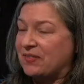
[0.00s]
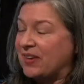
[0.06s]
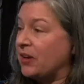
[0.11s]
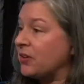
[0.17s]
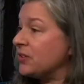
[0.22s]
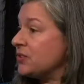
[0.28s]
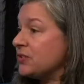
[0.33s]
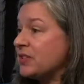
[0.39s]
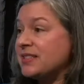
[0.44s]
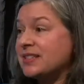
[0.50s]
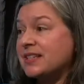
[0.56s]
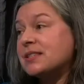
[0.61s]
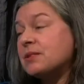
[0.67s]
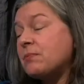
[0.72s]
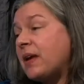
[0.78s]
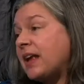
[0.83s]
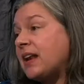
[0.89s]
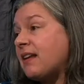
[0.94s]

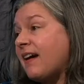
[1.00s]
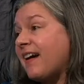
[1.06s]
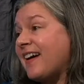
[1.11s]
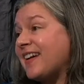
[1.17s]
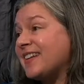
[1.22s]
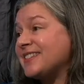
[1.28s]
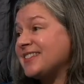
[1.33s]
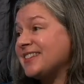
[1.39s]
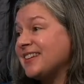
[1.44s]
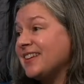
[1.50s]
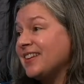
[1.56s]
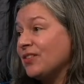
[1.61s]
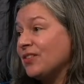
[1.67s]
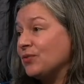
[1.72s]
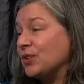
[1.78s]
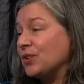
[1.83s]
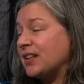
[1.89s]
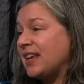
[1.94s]
characteristics and may not
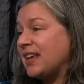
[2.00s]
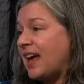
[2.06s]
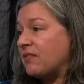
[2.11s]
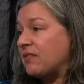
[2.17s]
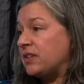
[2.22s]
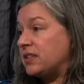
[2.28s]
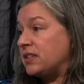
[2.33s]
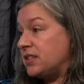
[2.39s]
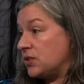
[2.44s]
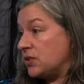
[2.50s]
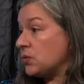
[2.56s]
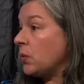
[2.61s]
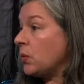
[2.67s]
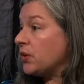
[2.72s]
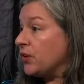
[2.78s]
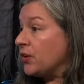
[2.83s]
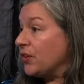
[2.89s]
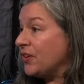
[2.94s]
really have a
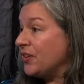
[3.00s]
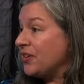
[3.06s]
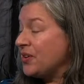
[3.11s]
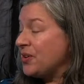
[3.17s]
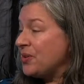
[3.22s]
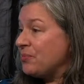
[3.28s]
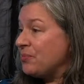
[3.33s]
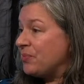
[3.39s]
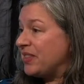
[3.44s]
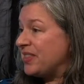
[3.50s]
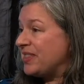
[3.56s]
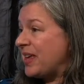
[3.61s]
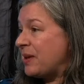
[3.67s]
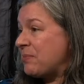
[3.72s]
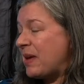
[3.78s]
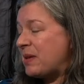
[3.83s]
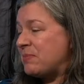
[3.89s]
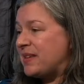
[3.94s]
disorder, but
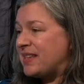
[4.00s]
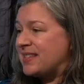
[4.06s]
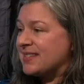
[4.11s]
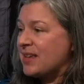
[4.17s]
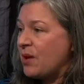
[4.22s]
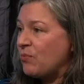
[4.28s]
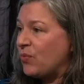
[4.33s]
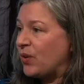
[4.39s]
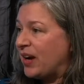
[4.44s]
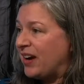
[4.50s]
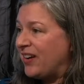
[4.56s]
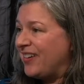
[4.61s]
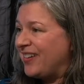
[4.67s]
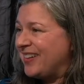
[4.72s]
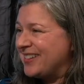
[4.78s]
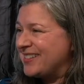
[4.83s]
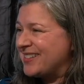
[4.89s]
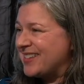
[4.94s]
they may be
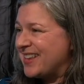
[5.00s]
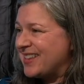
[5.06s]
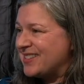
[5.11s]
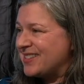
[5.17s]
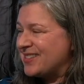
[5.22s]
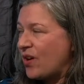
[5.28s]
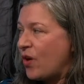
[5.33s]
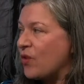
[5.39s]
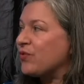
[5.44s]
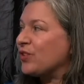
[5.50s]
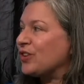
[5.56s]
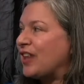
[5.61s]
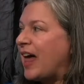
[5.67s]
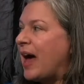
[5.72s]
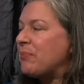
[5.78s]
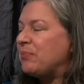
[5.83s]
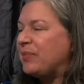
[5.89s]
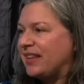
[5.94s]
somewhere as
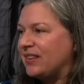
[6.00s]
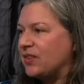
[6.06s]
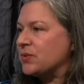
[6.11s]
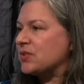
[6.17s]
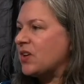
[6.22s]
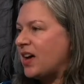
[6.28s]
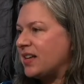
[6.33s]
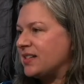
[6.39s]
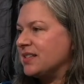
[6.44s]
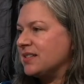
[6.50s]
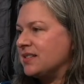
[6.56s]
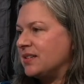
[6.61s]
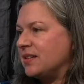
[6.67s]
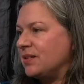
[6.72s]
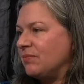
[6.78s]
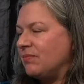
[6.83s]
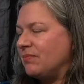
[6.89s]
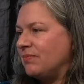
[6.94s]
overlapping those
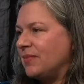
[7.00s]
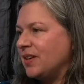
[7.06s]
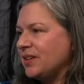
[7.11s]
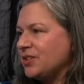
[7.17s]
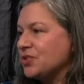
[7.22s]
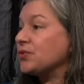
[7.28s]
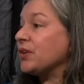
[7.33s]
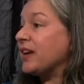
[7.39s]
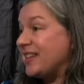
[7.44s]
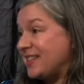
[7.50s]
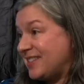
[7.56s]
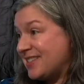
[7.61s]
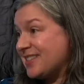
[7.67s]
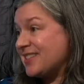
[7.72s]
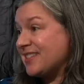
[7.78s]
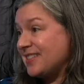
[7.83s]
autism traits.